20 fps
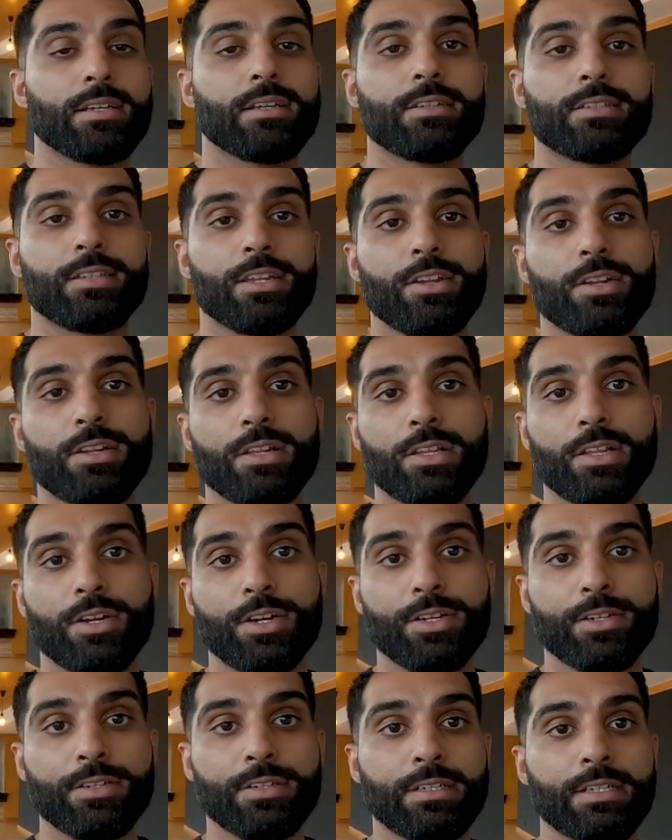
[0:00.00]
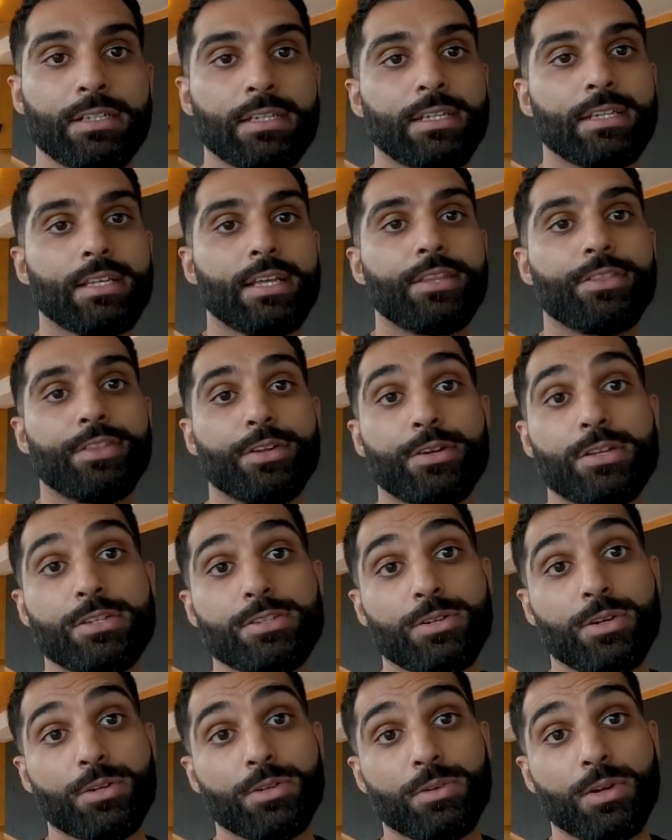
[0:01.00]
continue to learn. And there
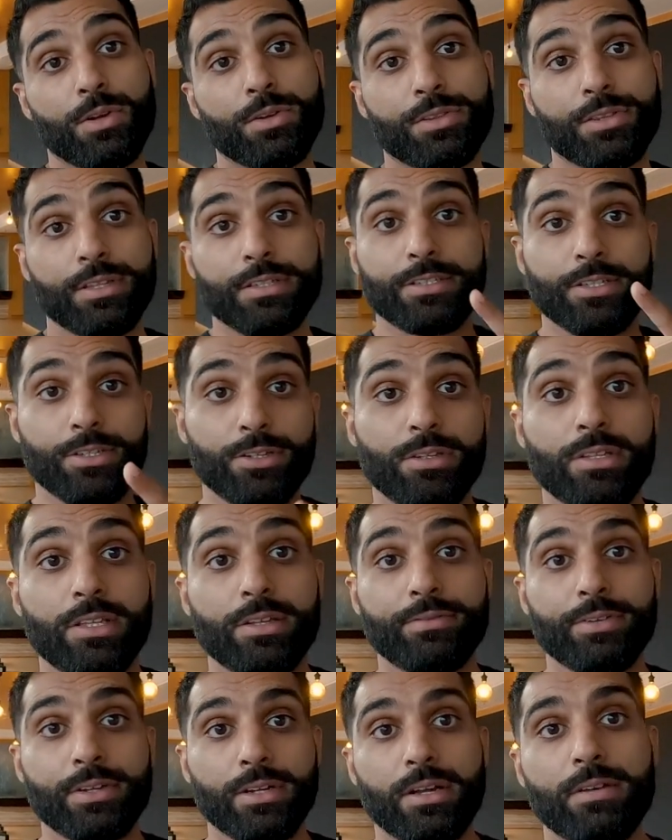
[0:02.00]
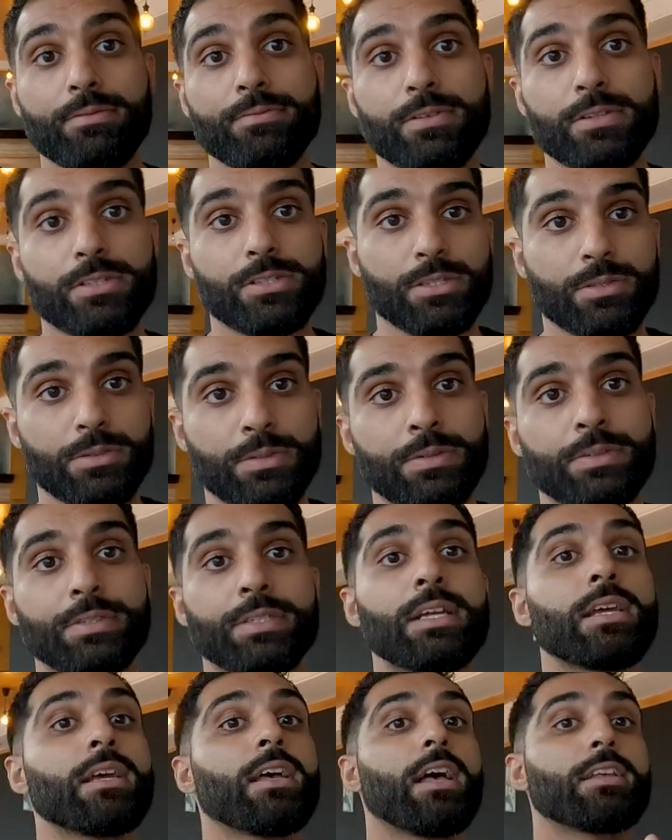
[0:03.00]
is no growth until you leave your comfort zone.
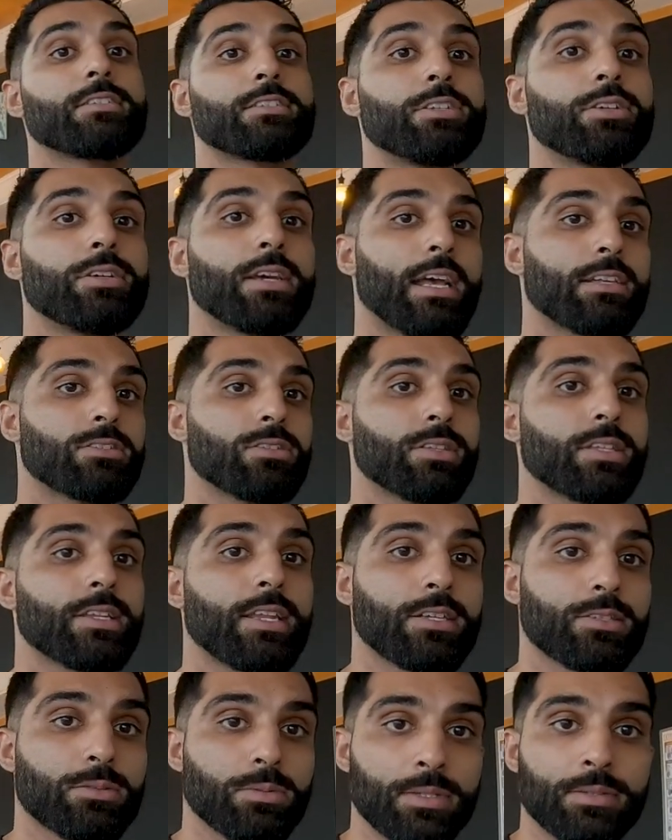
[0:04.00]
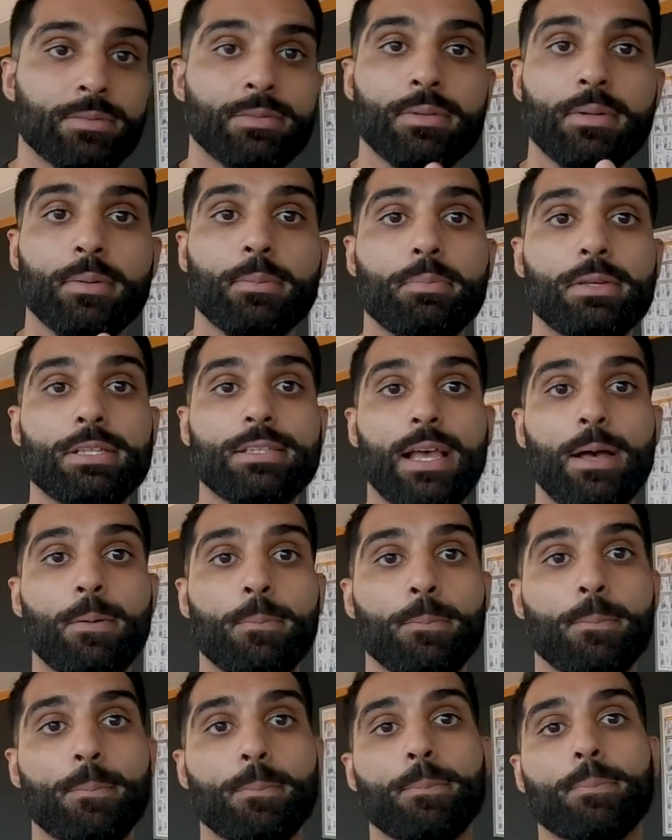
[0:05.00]
I'll see you guys on the next one. Peace
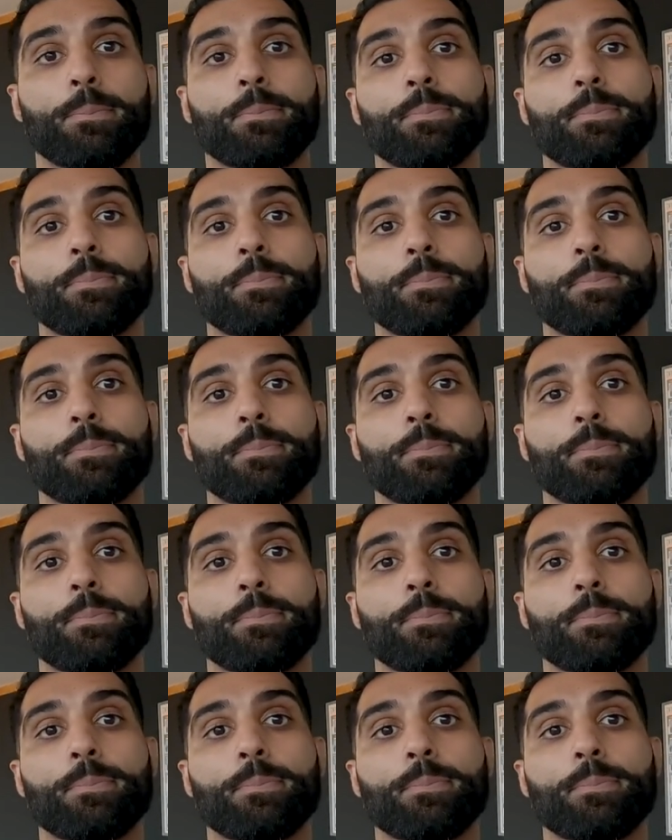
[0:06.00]
out.